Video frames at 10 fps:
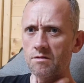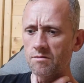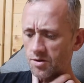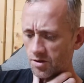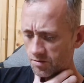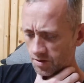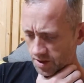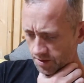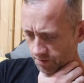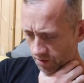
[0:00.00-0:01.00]
The other one
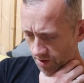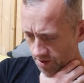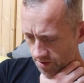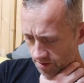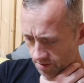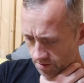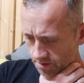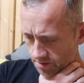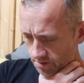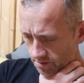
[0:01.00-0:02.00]
is poison.
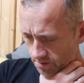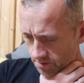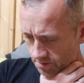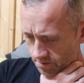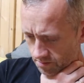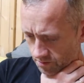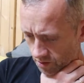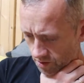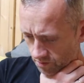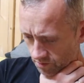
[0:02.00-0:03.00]

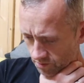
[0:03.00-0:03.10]
Poison